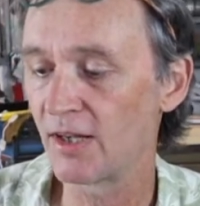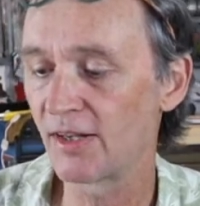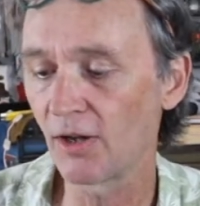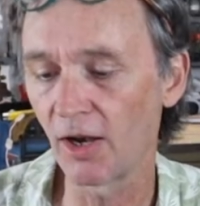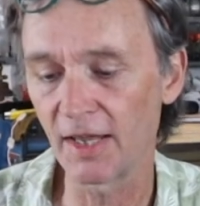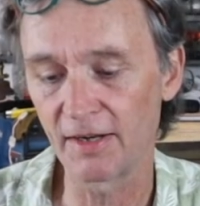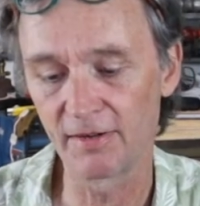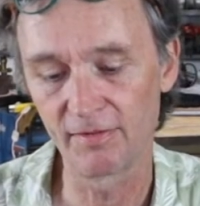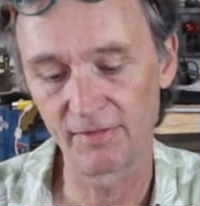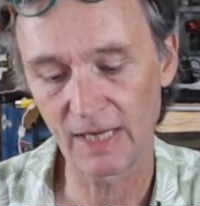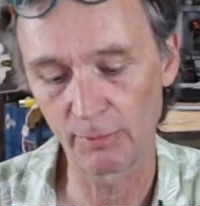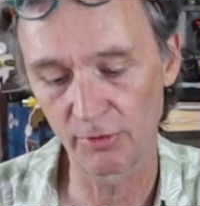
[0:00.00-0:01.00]
solid
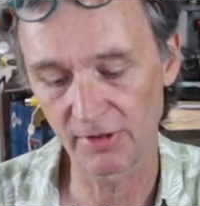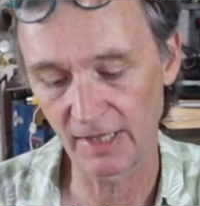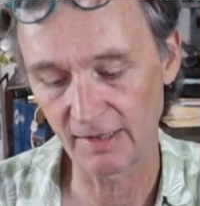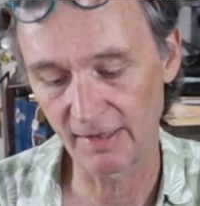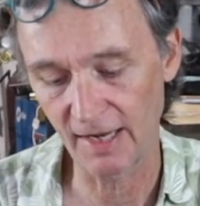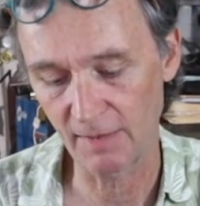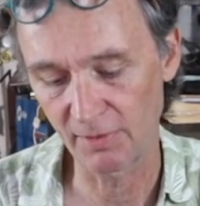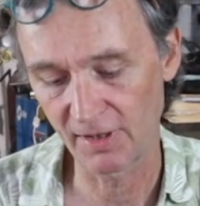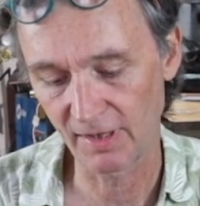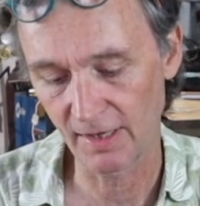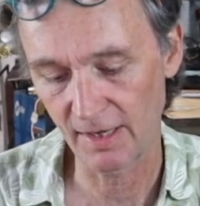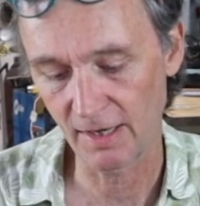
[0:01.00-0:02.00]
double stick tapes.
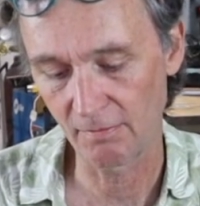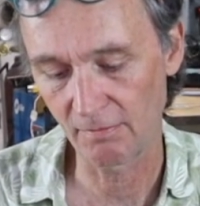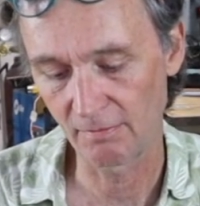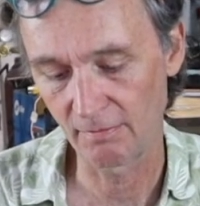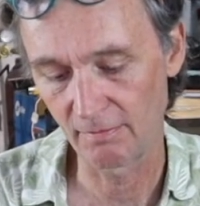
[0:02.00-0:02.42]
A